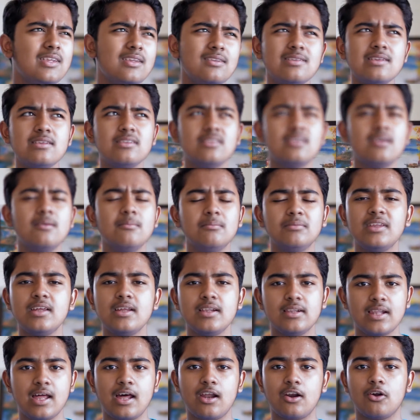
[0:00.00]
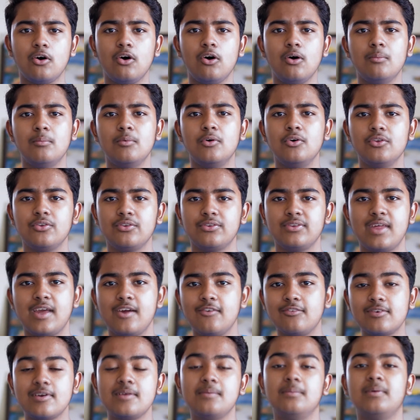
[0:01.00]
this is something that almost
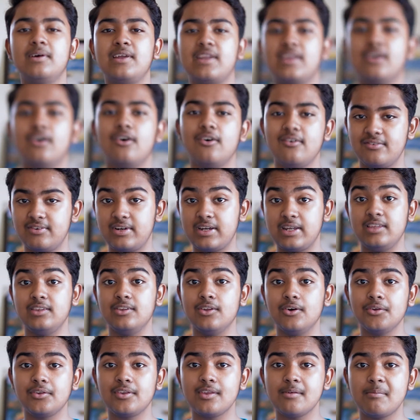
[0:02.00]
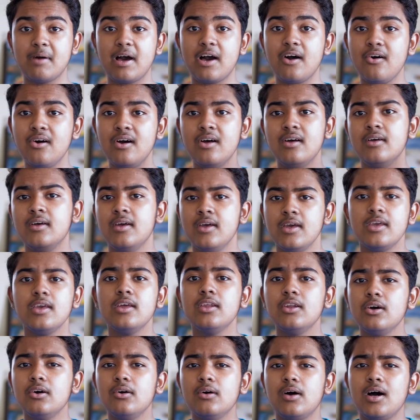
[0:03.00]
everybody already knows about.
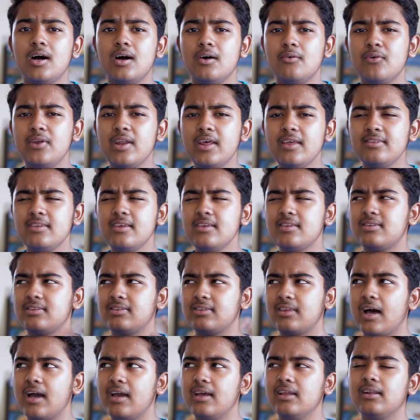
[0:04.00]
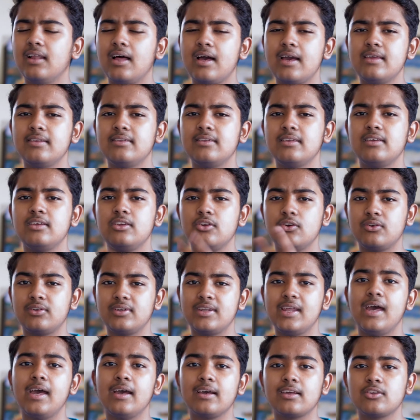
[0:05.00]
When I say stylizing your
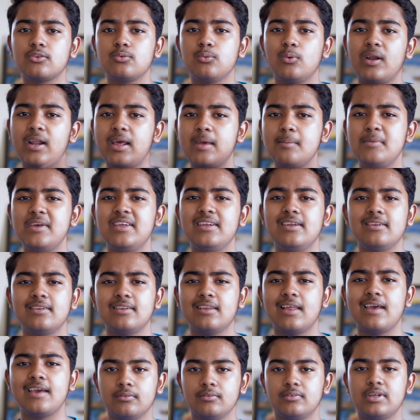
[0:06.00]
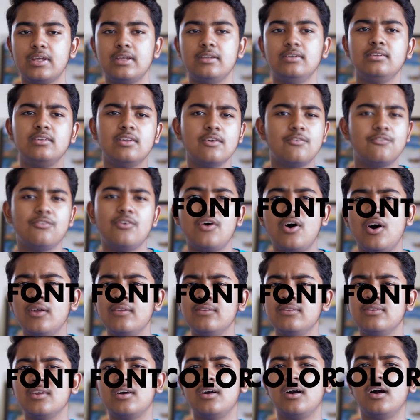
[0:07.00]
text, what I mean is like changing the
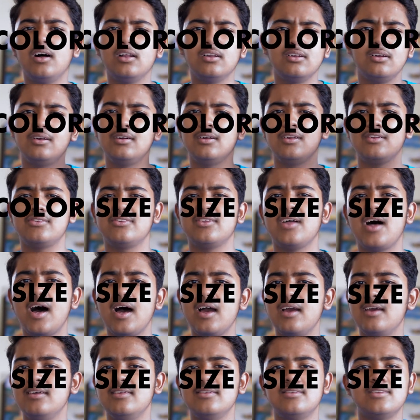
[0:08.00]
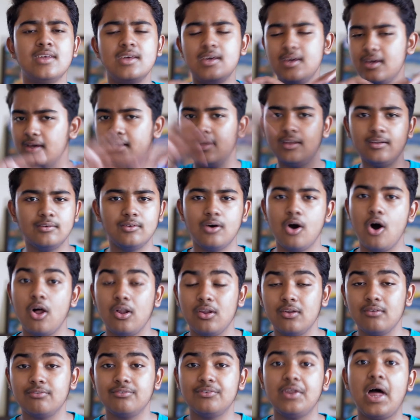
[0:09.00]
font, the color, the size, and
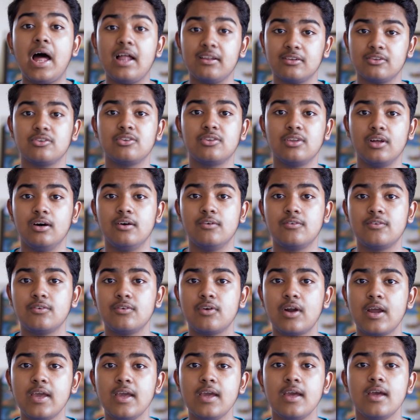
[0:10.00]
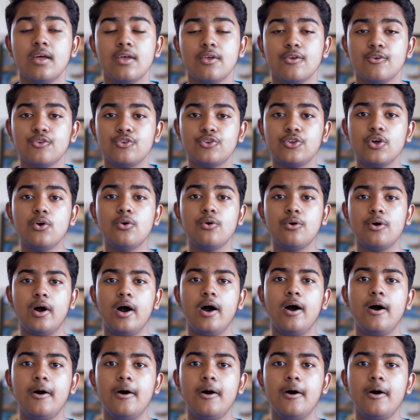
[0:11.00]
all of that stuff, right? So,